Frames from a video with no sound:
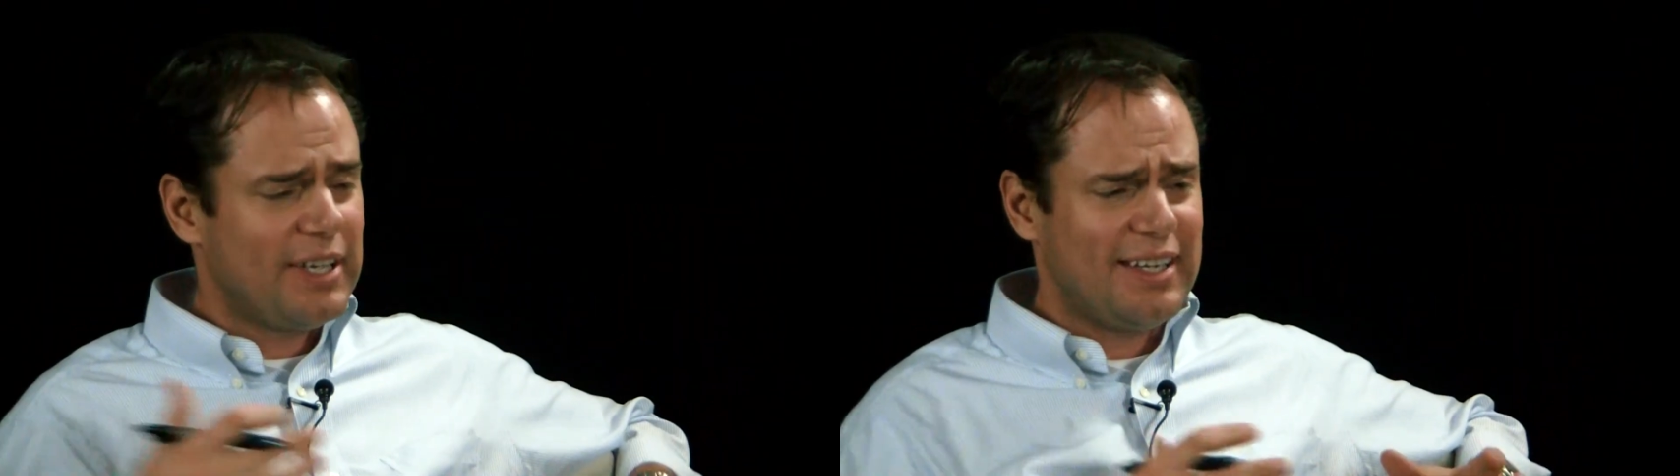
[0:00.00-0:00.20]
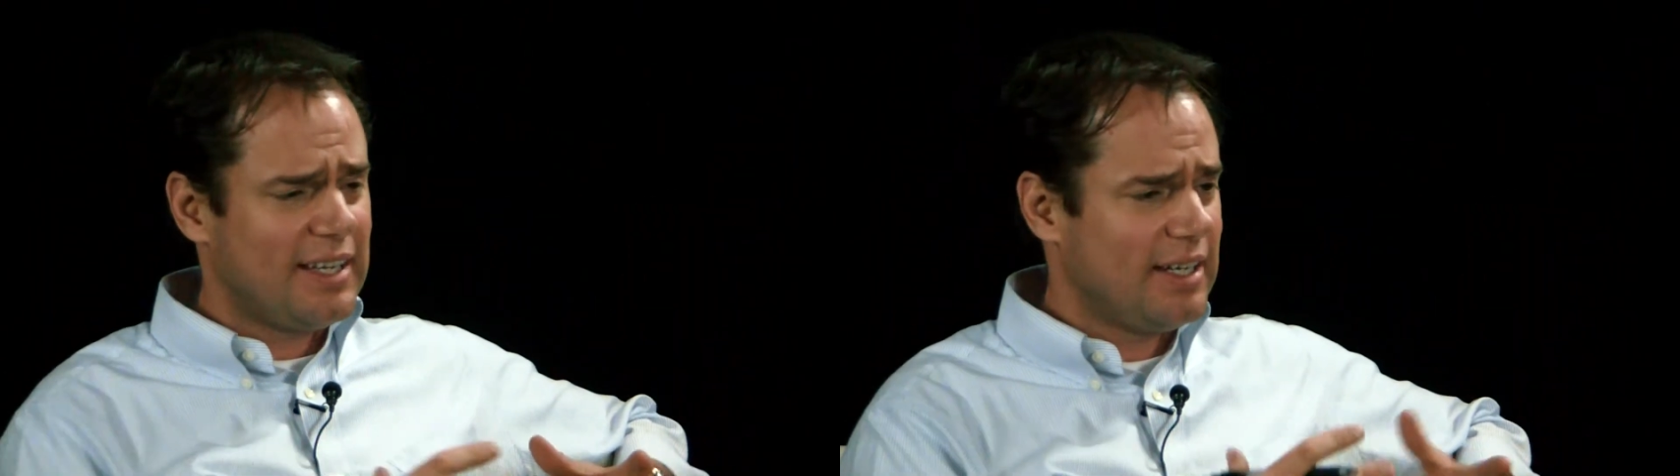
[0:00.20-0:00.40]

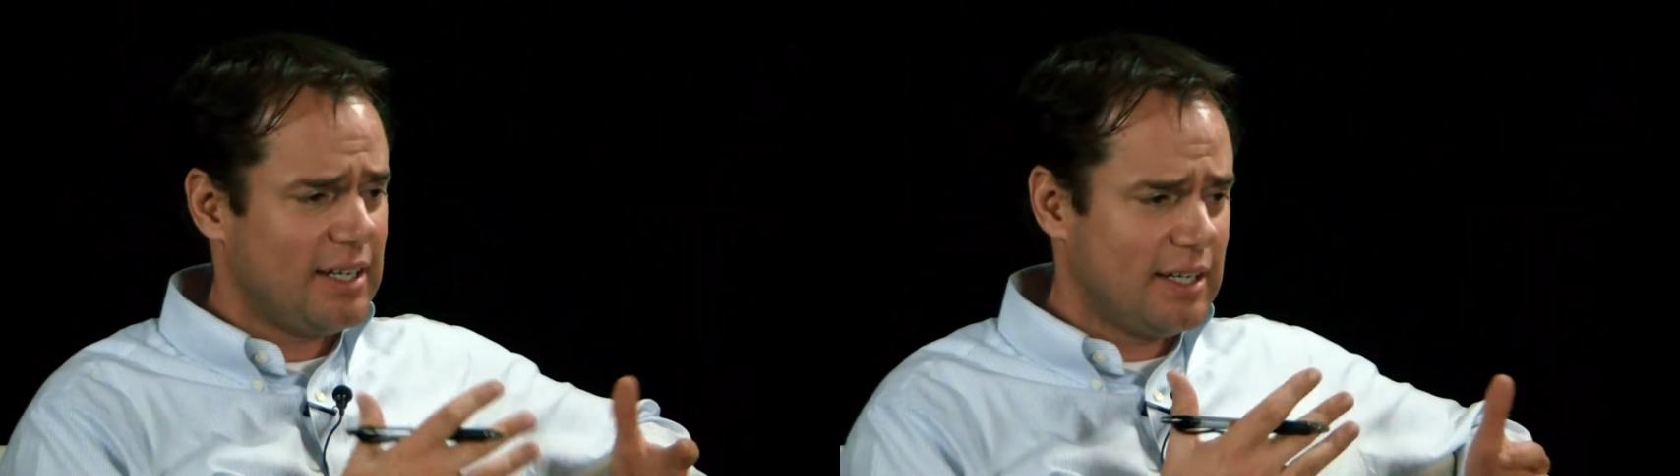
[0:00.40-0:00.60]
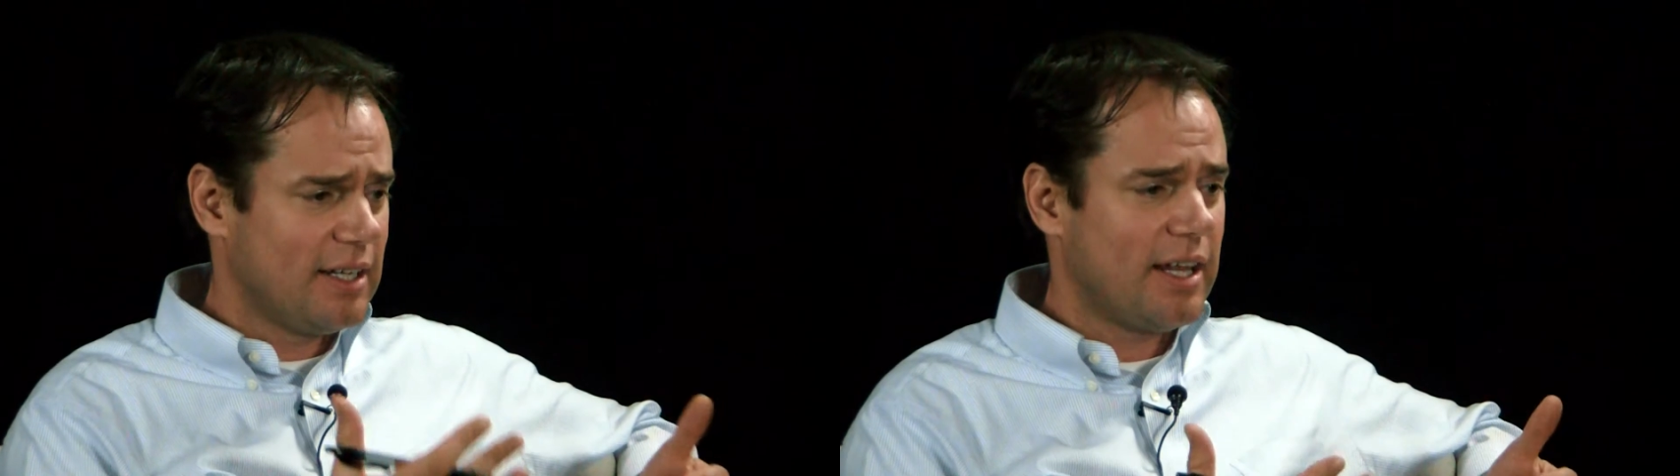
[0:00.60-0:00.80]
And
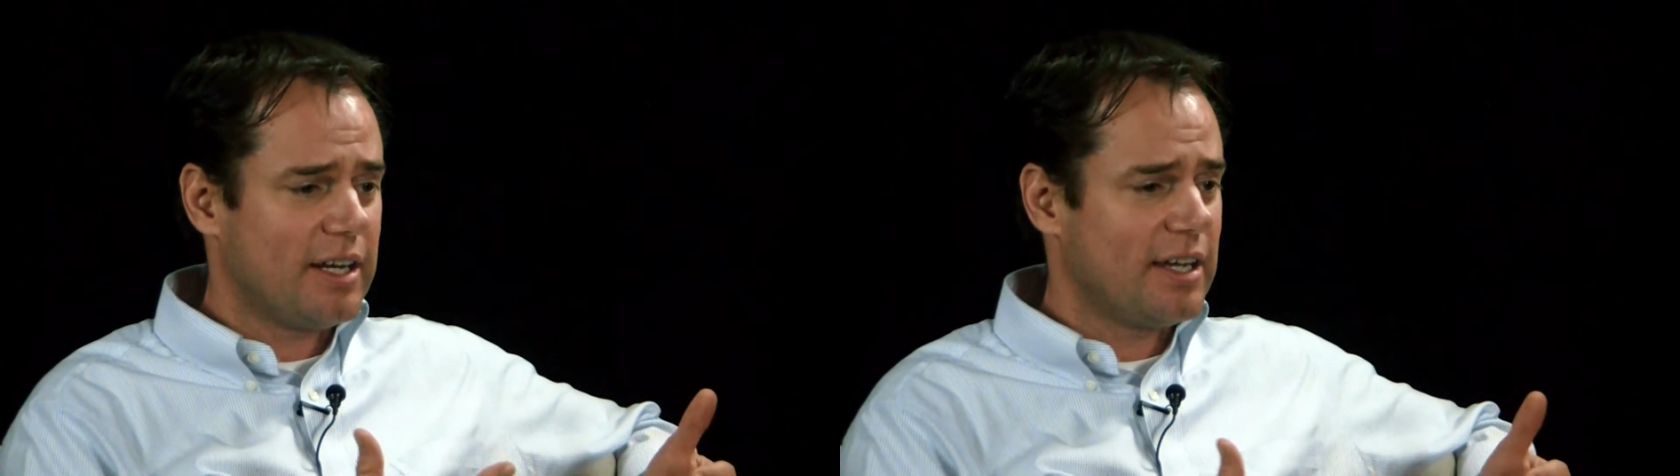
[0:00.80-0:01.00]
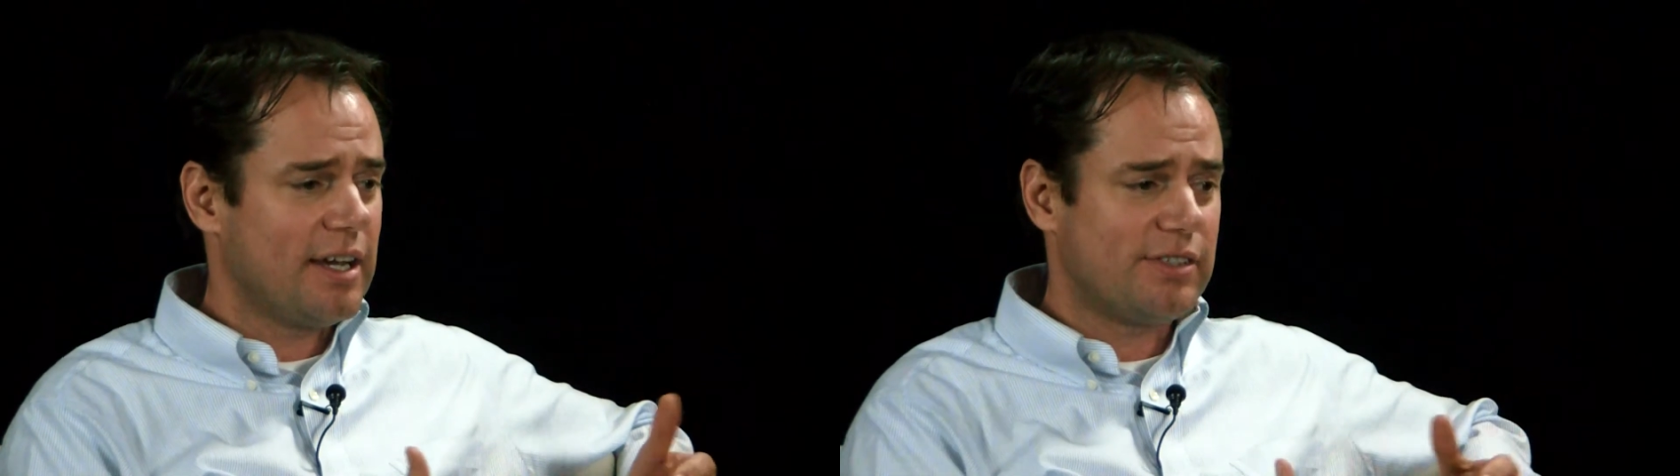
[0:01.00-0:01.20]
a
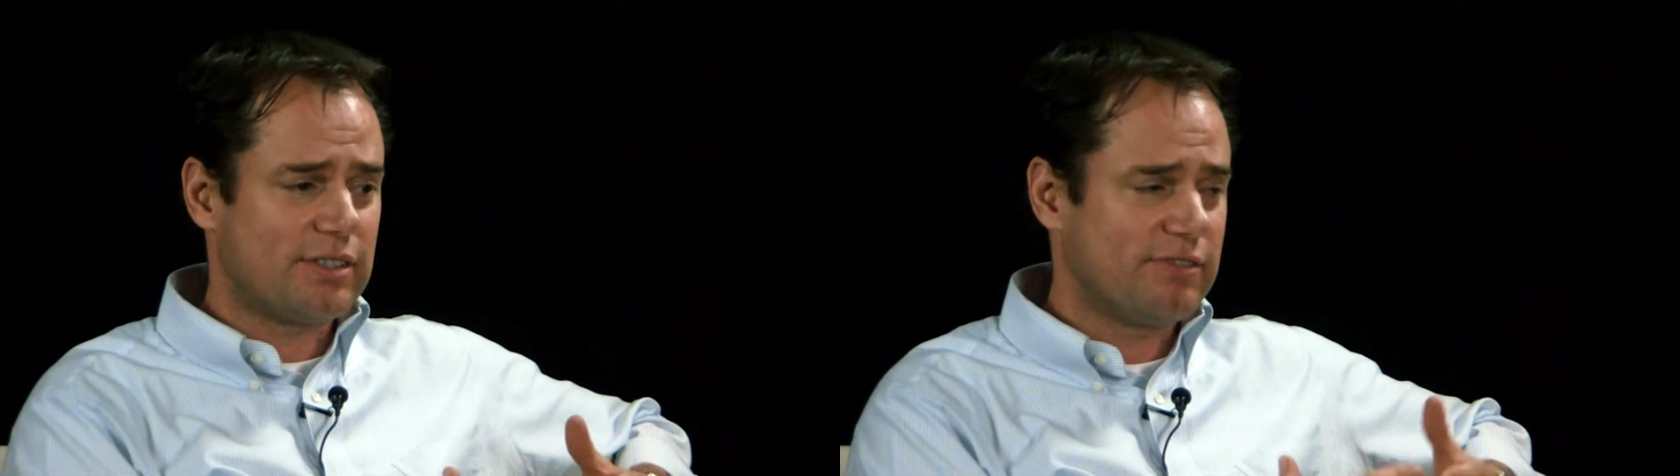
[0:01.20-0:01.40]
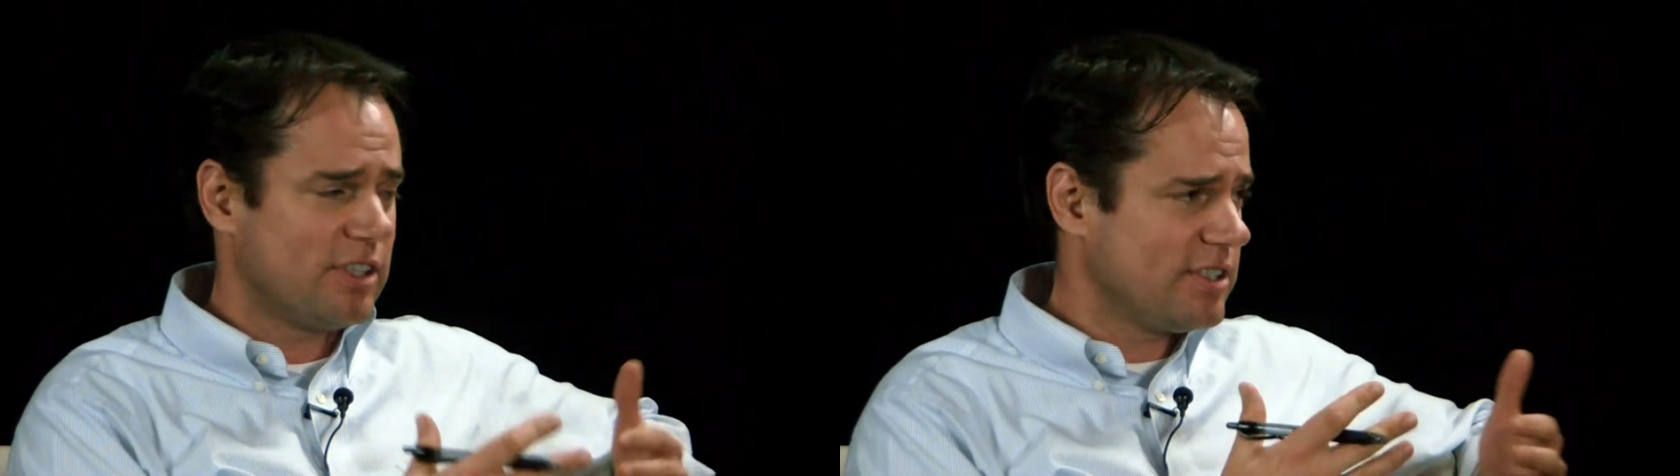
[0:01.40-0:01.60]
lot of guys
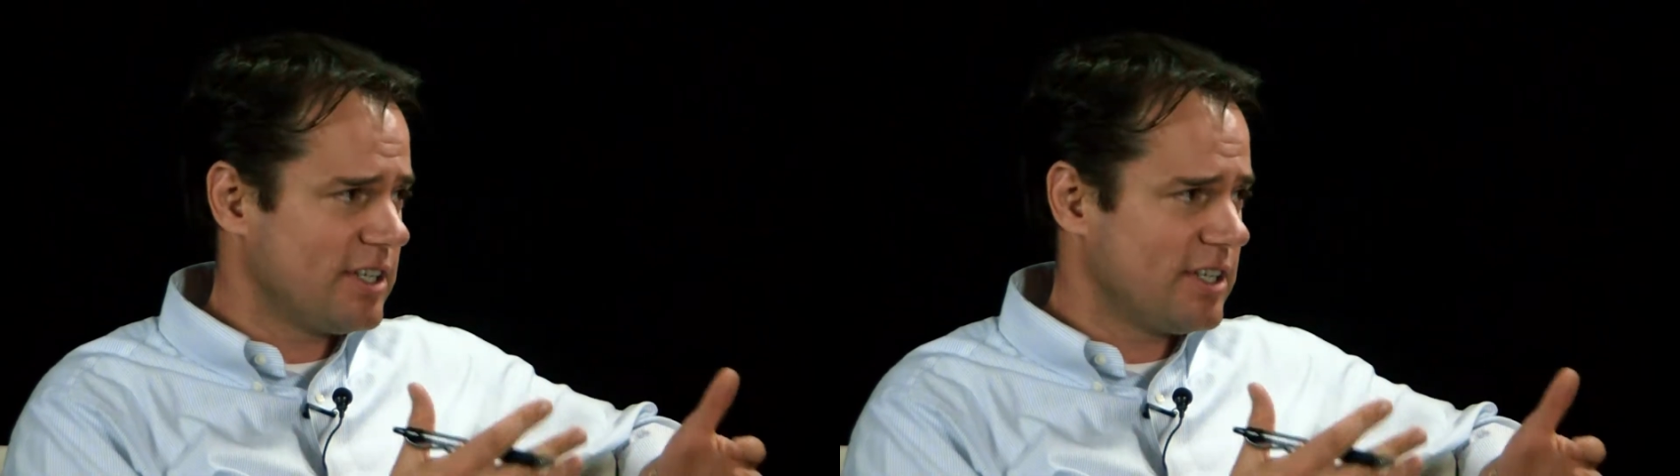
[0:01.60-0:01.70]
are very